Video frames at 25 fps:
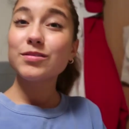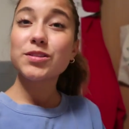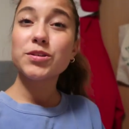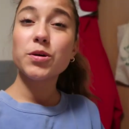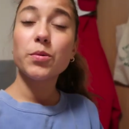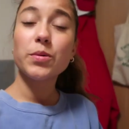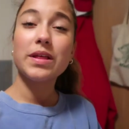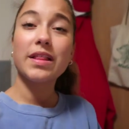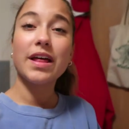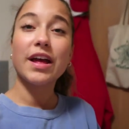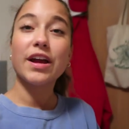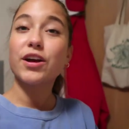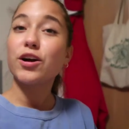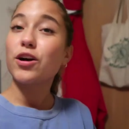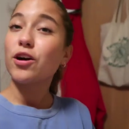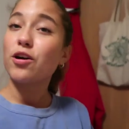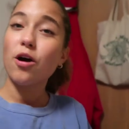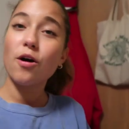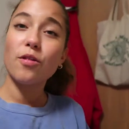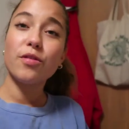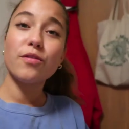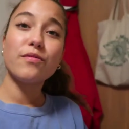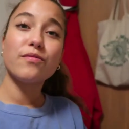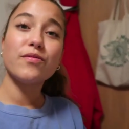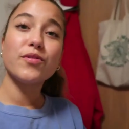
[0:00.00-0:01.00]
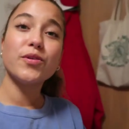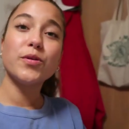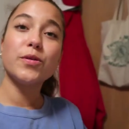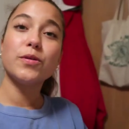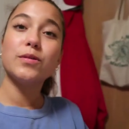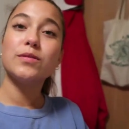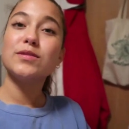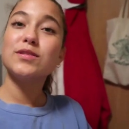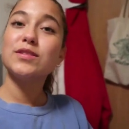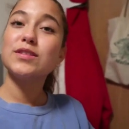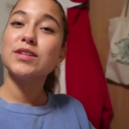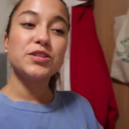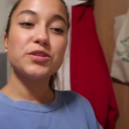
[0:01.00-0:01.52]
So we like cook all the
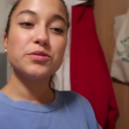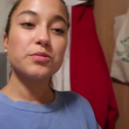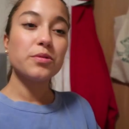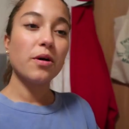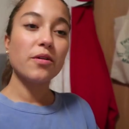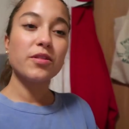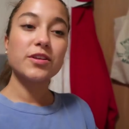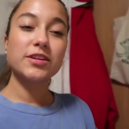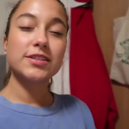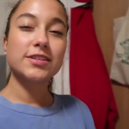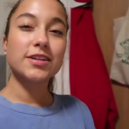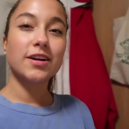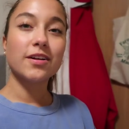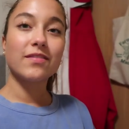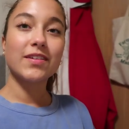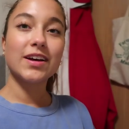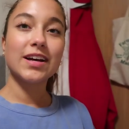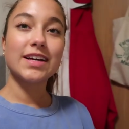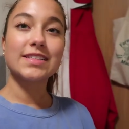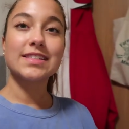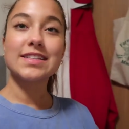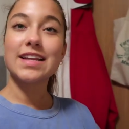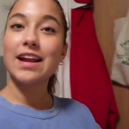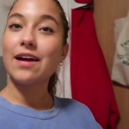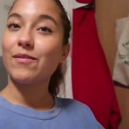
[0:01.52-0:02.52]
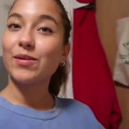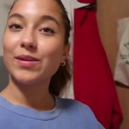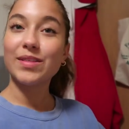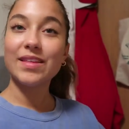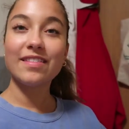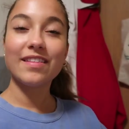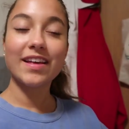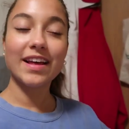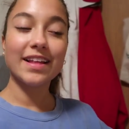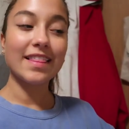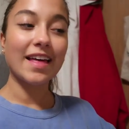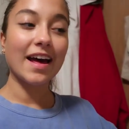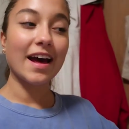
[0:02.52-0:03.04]
food, do all the service and everything like